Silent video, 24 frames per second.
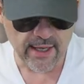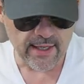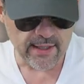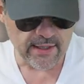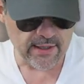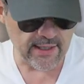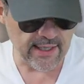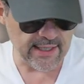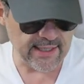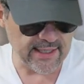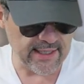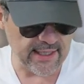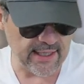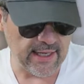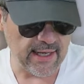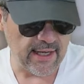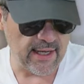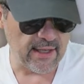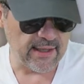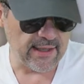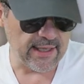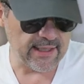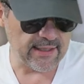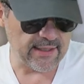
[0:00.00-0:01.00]
So that's it.
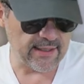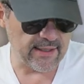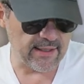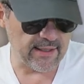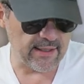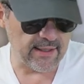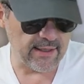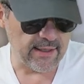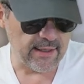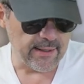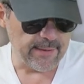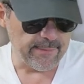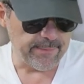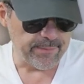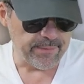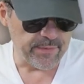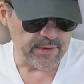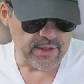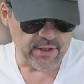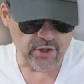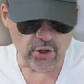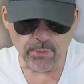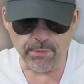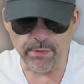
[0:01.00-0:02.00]
That's the
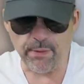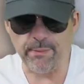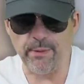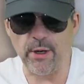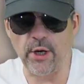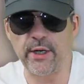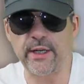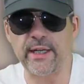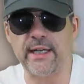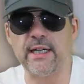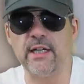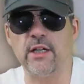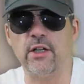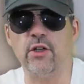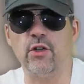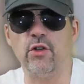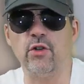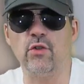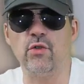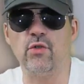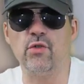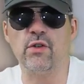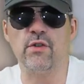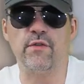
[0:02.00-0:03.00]
supermarket
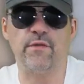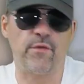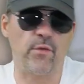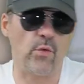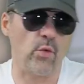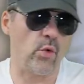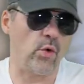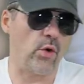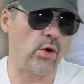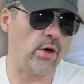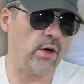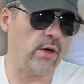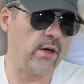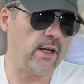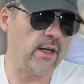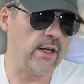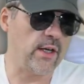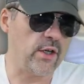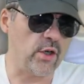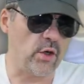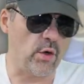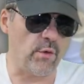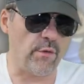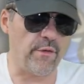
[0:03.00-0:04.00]
news for
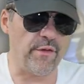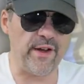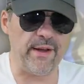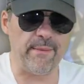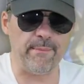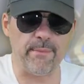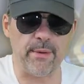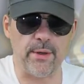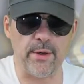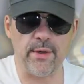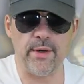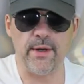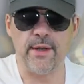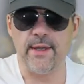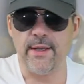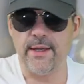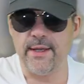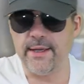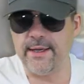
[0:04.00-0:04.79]
November.